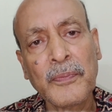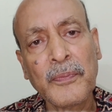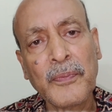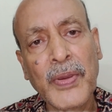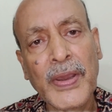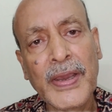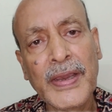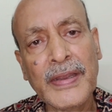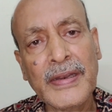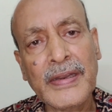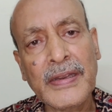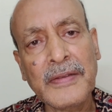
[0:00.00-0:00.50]

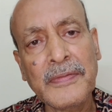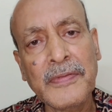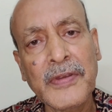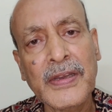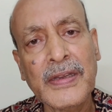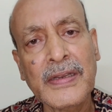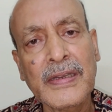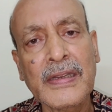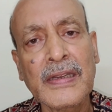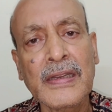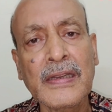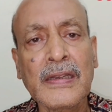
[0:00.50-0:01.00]

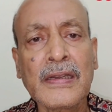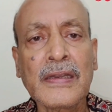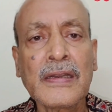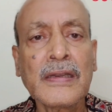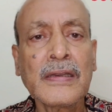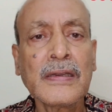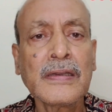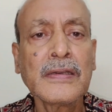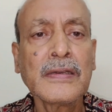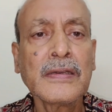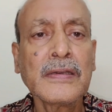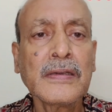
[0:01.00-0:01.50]
very
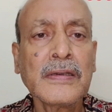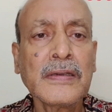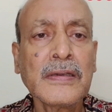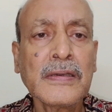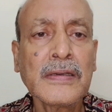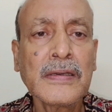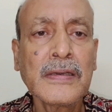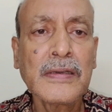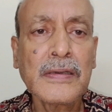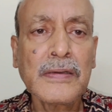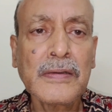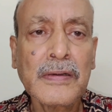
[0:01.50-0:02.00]

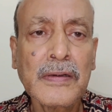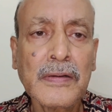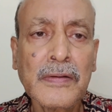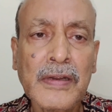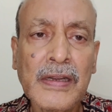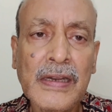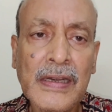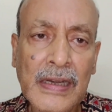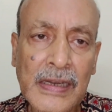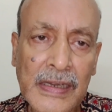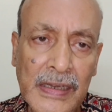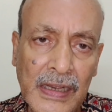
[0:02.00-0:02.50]

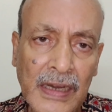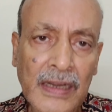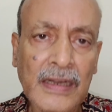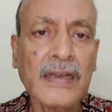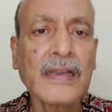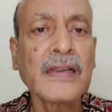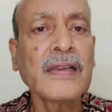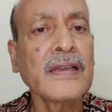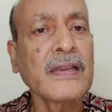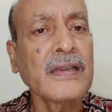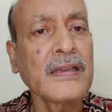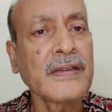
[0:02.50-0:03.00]

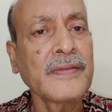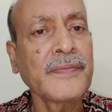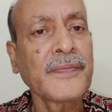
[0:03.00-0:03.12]
clearly.